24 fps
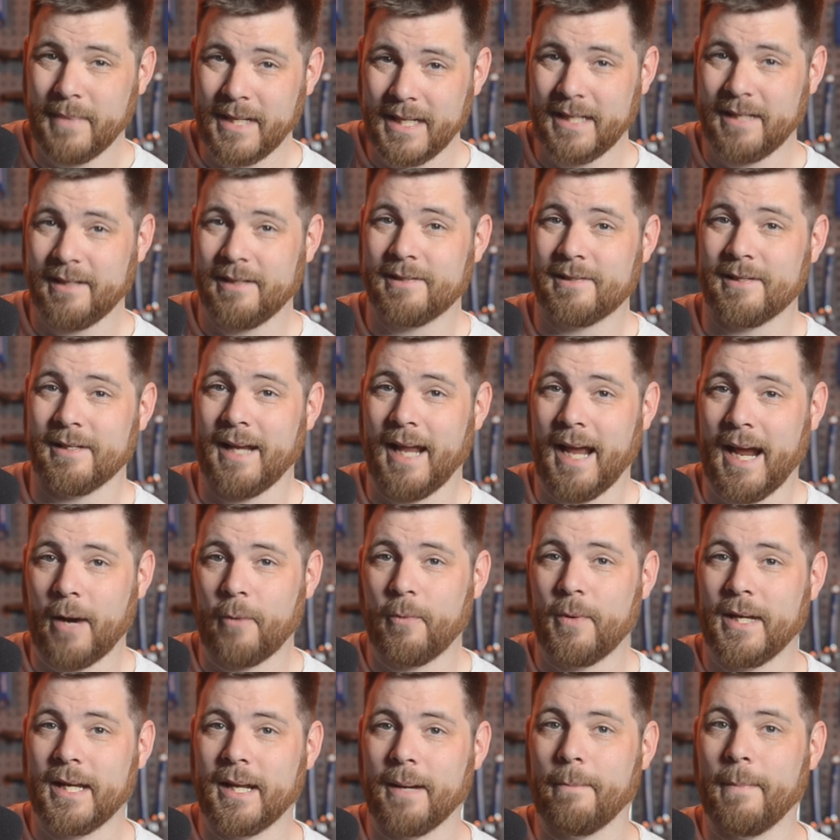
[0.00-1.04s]
means and how
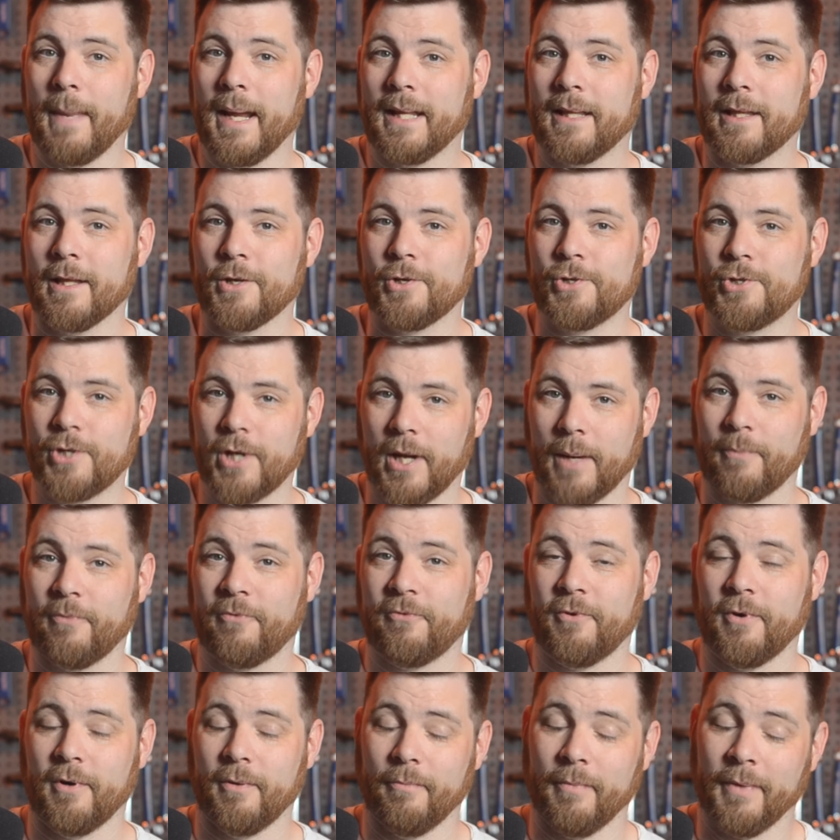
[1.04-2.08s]
we can make the jump
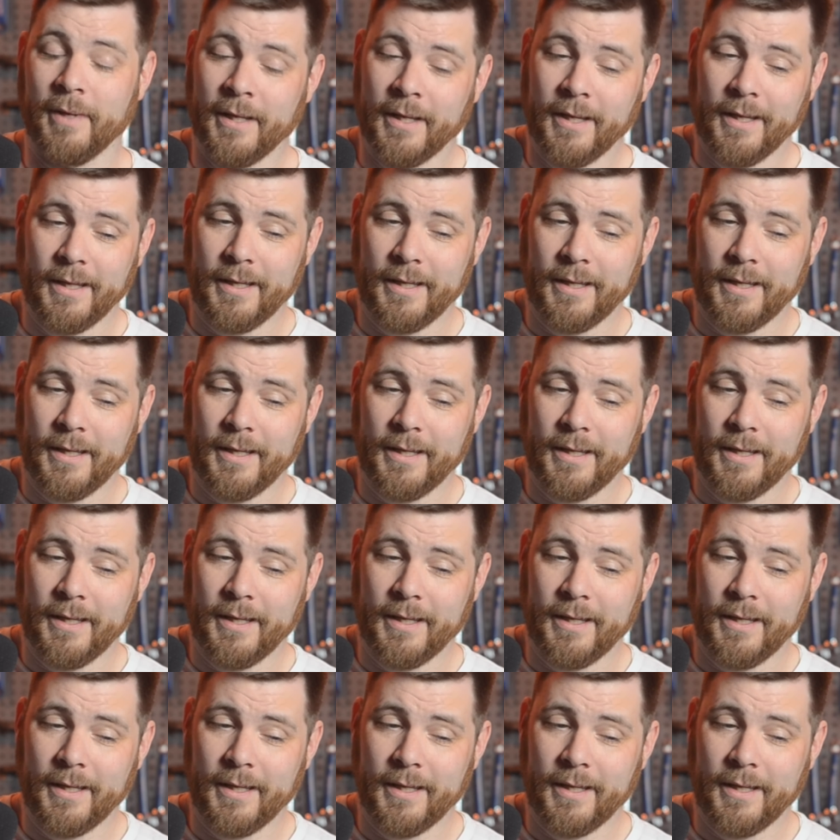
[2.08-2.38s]
from,